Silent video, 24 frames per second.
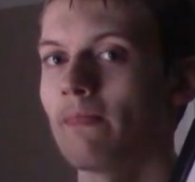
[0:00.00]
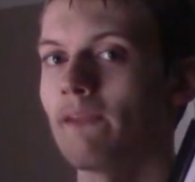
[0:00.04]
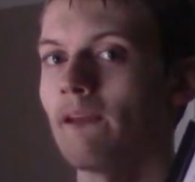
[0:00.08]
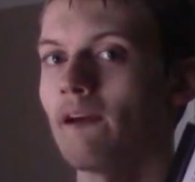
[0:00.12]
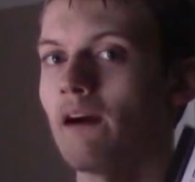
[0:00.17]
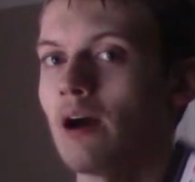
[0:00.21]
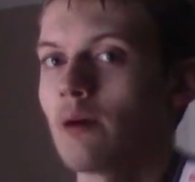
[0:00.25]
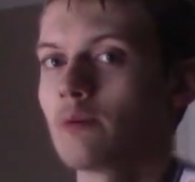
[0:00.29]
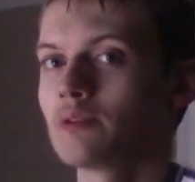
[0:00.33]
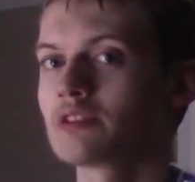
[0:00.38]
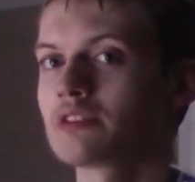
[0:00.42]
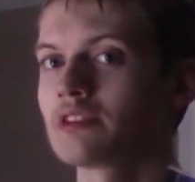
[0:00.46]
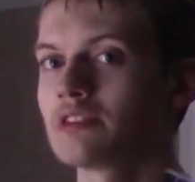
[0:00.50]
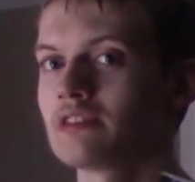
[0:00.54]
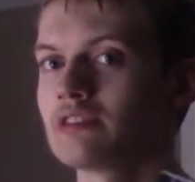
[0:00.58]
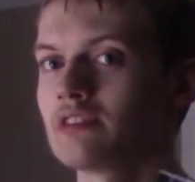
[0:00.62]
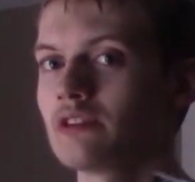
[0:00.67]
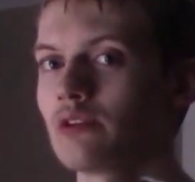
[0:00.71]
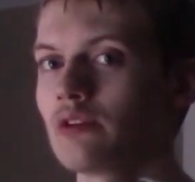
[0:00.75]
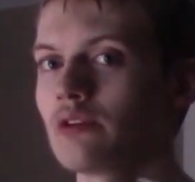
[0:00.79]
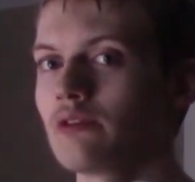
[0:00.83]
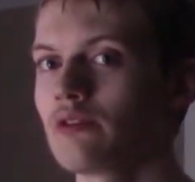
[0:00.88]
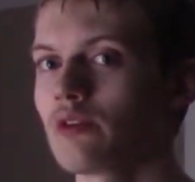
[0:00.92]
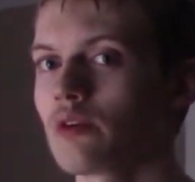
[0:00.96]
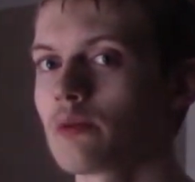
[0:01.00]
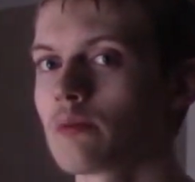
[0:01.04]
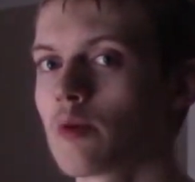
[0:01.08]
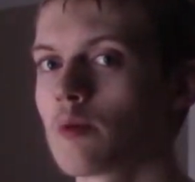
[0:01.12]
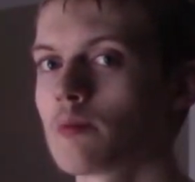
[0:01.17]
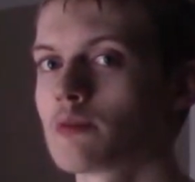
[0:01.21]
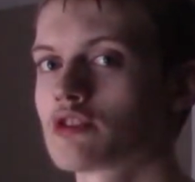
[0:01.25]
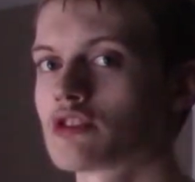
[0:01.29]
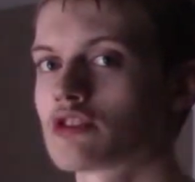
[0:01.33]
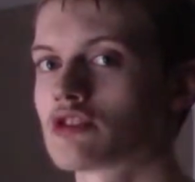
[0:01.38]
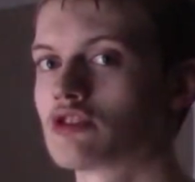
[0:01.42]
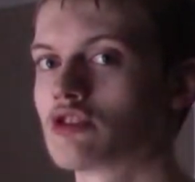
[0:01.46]
I was considering for a
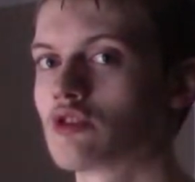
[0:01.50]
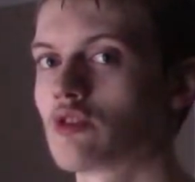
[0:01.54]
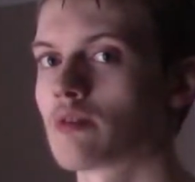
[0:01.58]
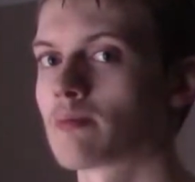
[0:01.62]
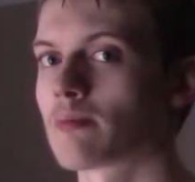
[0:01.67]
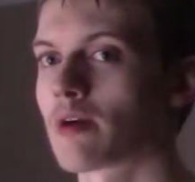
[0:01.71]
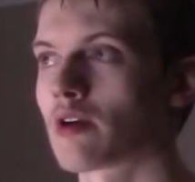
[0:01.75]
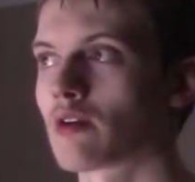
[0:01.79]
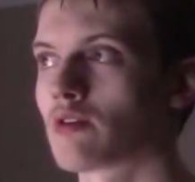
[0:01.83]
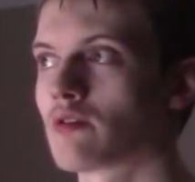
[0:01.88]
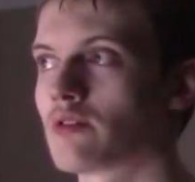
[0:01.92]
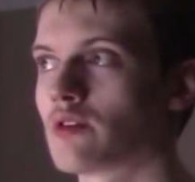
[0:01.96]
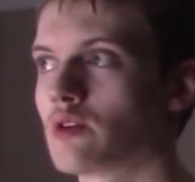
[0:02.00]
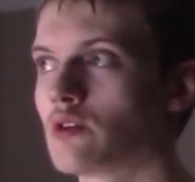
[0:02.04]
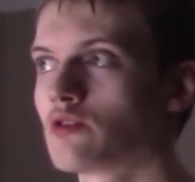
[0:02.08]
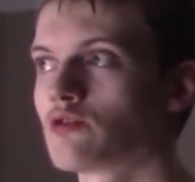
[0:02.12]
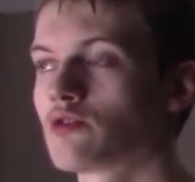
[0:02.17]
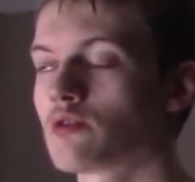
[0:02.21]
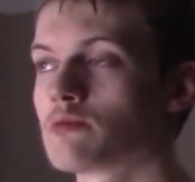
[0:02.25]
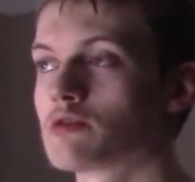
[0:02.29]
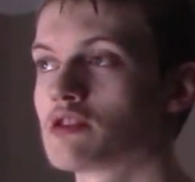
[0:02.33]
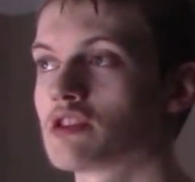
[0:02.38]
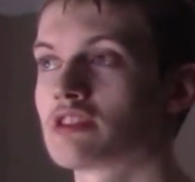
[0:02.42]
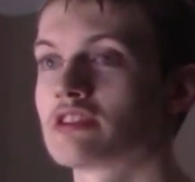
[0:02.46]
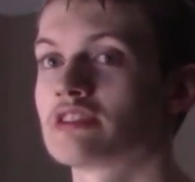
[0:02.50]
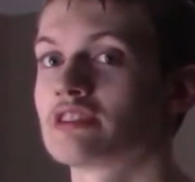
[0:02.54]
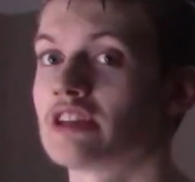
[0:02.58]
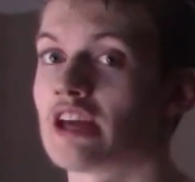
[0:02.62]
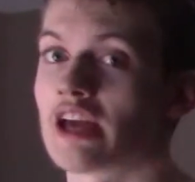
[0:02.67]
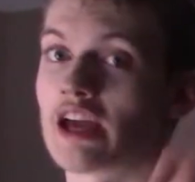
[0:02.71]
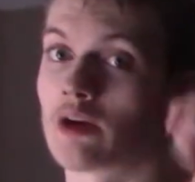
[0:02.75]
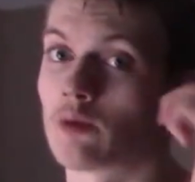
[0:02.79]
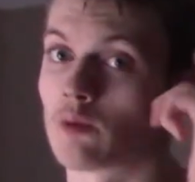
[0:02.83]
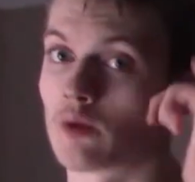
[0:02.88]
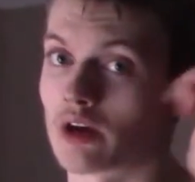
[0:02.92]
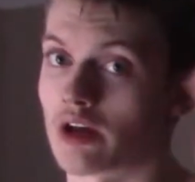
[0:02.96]
moment just doing my reviews from just
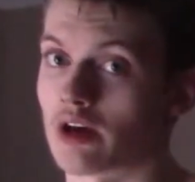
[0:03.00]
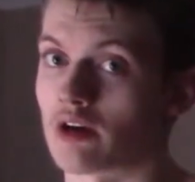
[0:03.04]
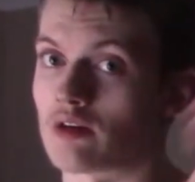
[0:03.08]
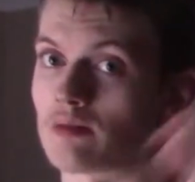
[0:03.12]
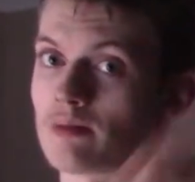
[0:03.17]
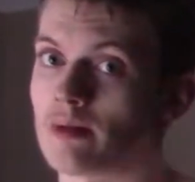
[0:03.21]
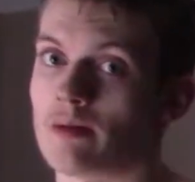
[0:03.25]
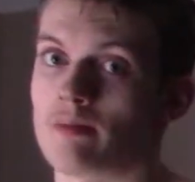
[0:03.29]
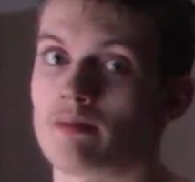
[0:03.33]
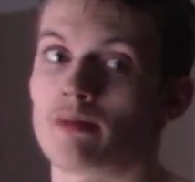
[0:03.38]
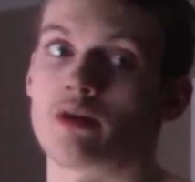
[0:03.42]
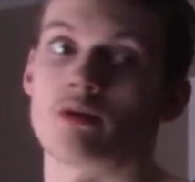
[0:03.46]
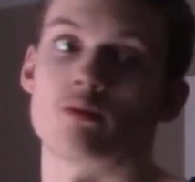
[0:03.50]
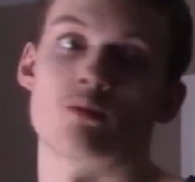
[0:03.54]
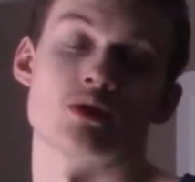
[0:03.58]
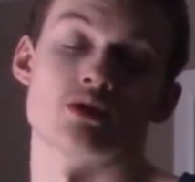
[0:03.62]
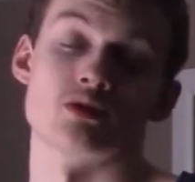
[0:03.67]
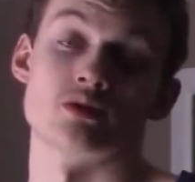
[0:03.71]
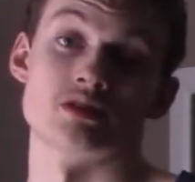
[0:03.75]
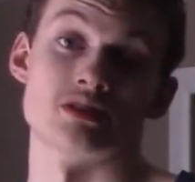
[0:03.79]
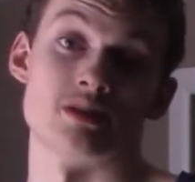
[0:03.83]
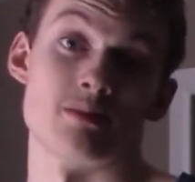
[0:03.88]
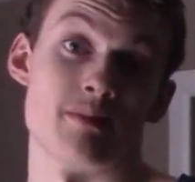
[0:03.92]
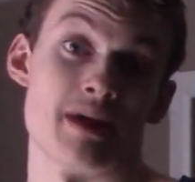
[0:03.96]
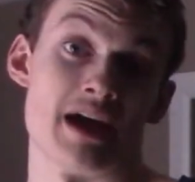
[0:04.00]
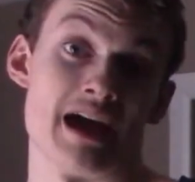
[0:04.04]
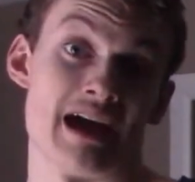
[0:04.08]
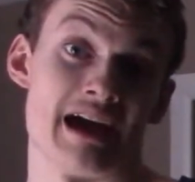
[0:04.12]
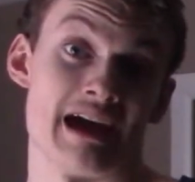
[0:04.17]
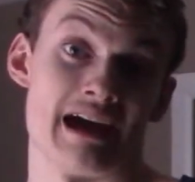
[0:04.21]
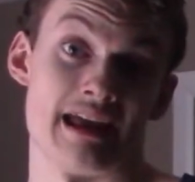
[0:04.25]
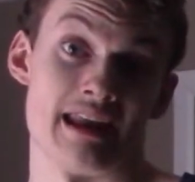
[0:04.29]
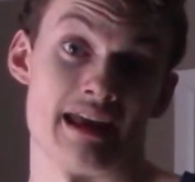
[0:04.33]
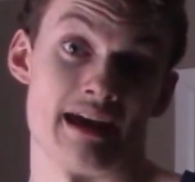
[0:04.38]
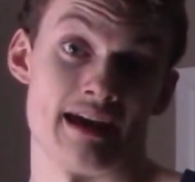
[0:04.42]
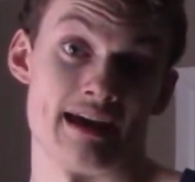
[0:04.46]
saying what I remember, which was a
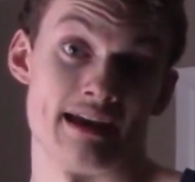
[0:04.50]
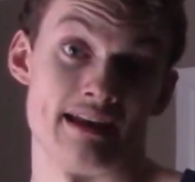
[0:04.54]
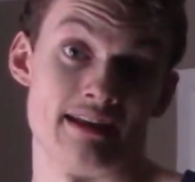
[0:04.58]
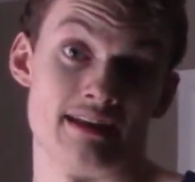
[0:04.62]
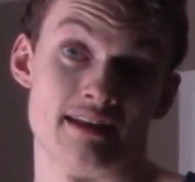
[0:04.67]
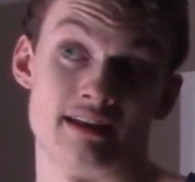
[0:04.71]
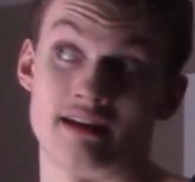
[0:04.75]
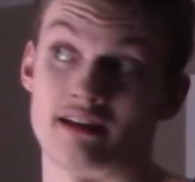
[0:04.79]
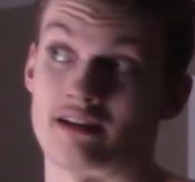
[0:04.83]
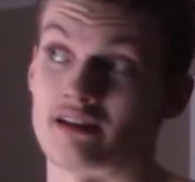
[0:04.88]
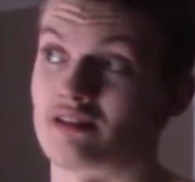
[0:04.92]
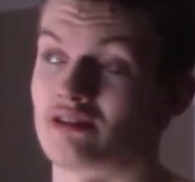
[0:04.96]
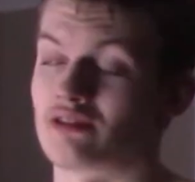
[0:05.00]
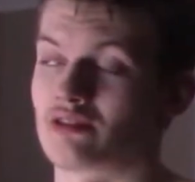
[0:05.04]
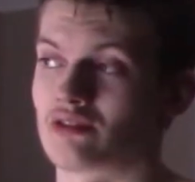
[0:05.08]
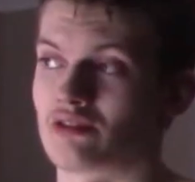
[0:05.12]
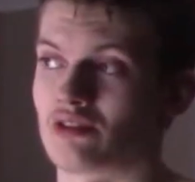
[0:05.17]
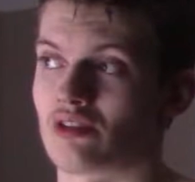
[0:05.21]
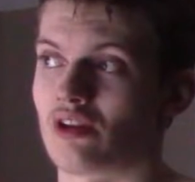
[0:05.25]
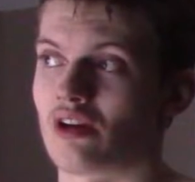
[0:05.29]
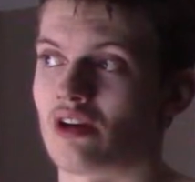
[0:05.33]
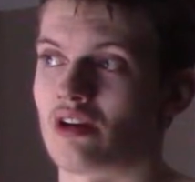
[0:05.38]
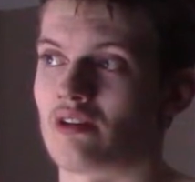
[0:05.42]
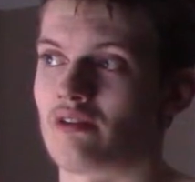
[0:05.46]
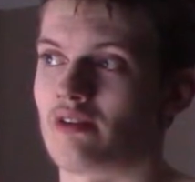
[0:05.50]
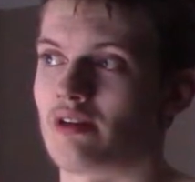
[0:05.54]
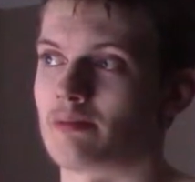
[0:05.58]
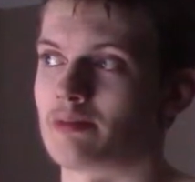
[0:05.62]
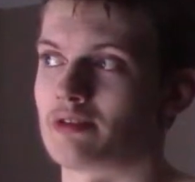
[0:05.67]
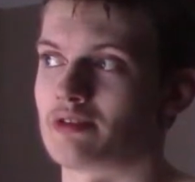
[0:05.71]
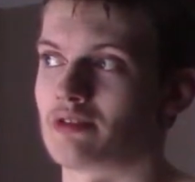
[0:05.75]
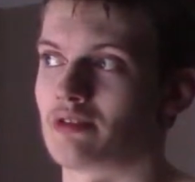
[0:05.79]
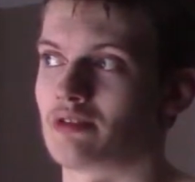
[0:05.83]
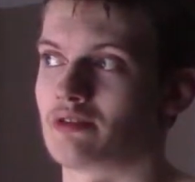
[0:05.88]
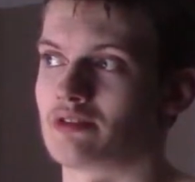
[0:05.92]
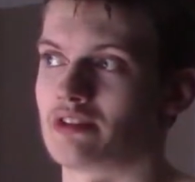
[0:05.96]
bad idea because there's a lot of
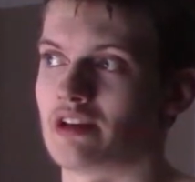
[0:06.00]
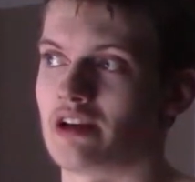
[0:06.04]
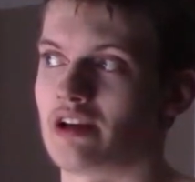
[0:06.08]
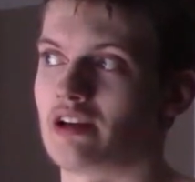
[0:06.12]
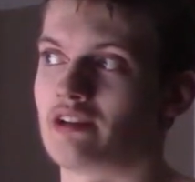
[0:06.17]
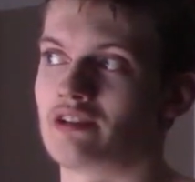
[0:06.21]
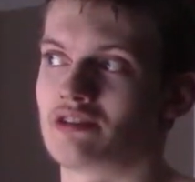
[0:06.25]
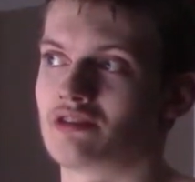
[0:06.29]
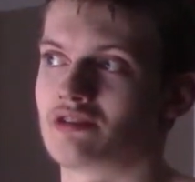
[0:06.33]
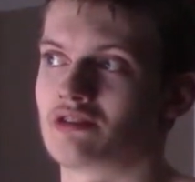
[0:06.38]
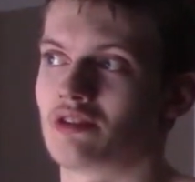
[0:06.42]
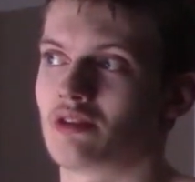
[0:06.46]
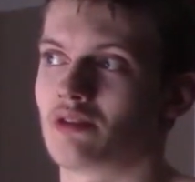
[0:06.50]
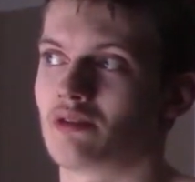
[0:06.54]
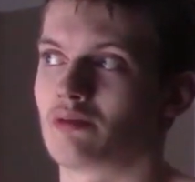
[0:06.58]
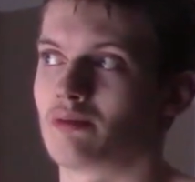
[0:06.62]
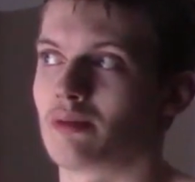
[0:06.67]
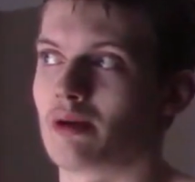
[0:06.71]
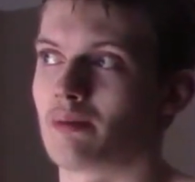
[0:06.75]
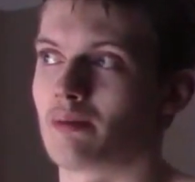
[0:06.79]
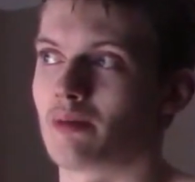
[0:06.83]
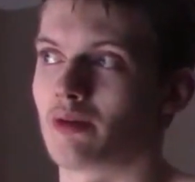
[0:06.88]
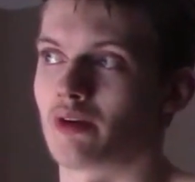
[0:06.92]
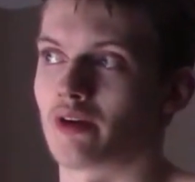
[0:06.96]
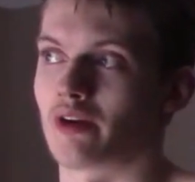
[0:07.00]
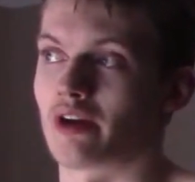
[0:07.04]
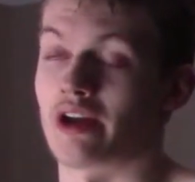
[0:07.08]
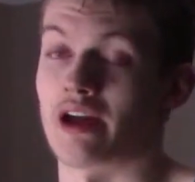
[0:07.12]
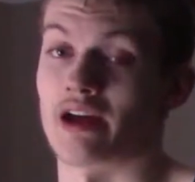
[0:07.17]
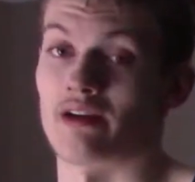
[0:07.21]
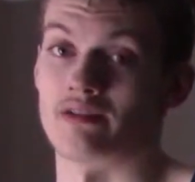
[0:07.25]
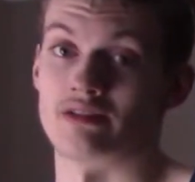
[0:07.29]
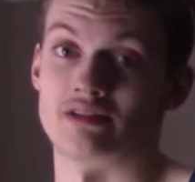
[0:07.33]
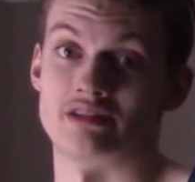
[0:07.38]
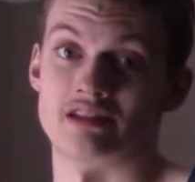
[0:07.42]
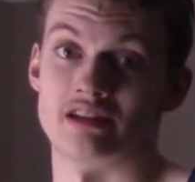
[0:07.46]
episodes that I just don't remember or I
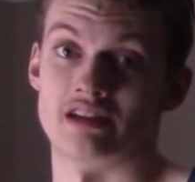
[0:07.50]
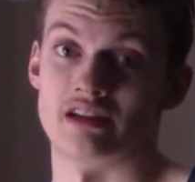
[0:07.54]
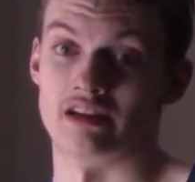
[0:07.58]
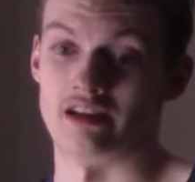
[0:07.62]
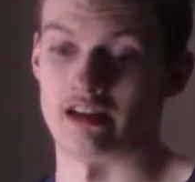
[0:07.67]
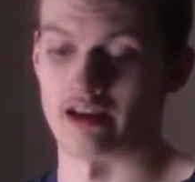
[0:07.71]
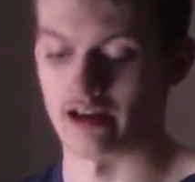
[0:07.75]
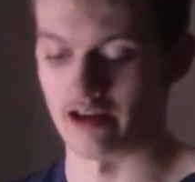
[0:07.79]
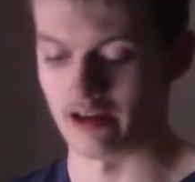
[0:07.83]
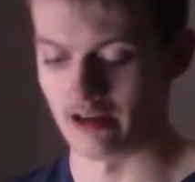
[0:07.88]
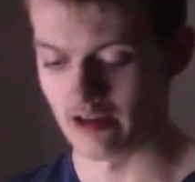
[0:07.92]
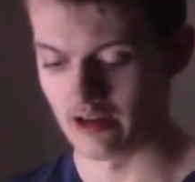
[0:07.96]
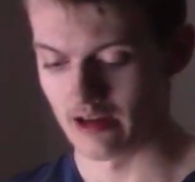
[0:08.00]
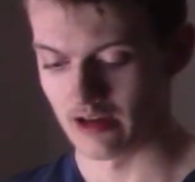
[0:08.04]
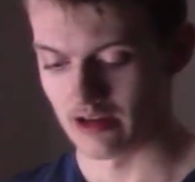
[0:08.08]
haven't seen yet.